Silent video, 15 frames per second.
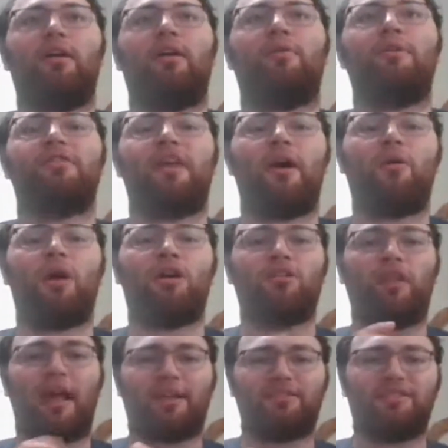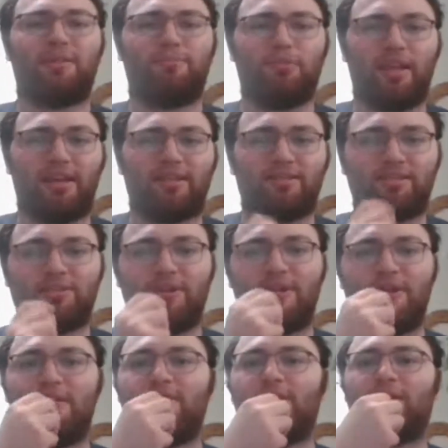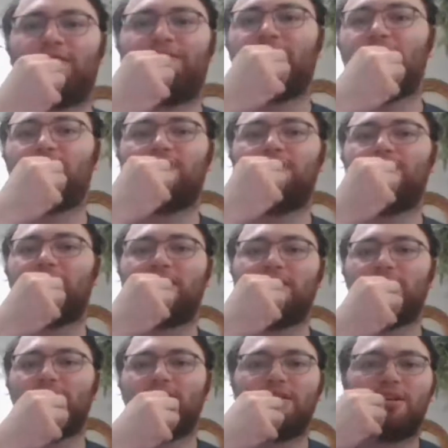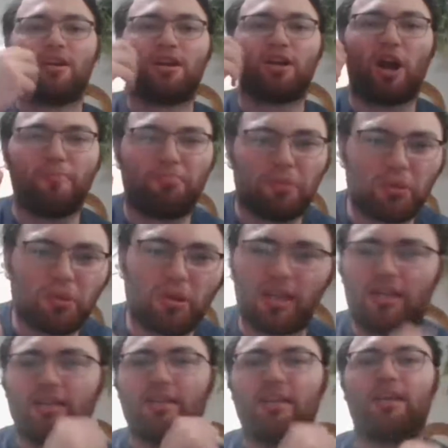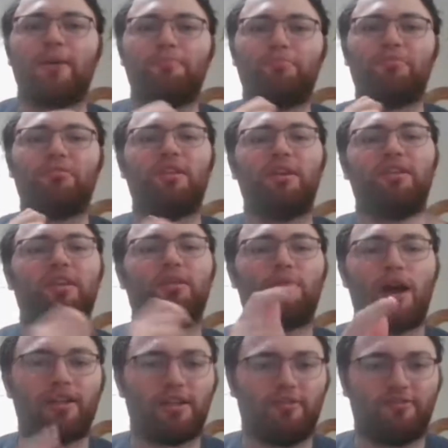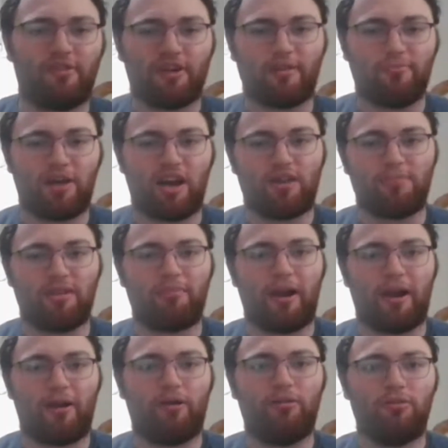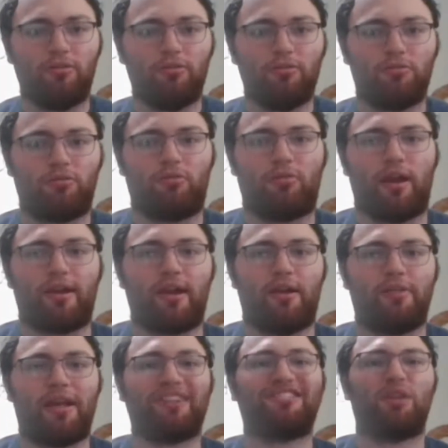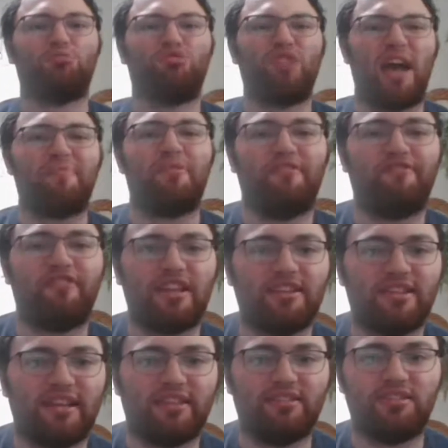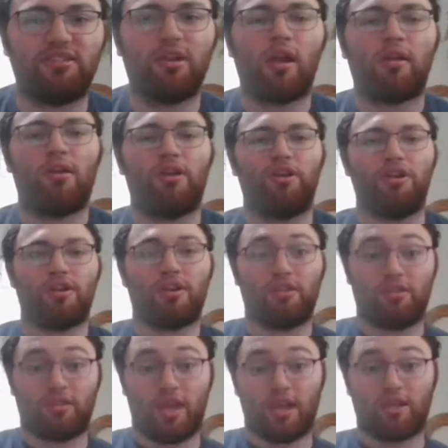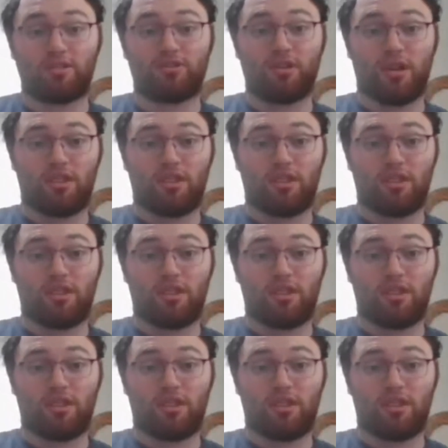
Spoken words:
Without Alexa Bliss, the Fiend would be completely right at the fucking bottom of the barrel right now. That's how dead the Fiend is. You can thank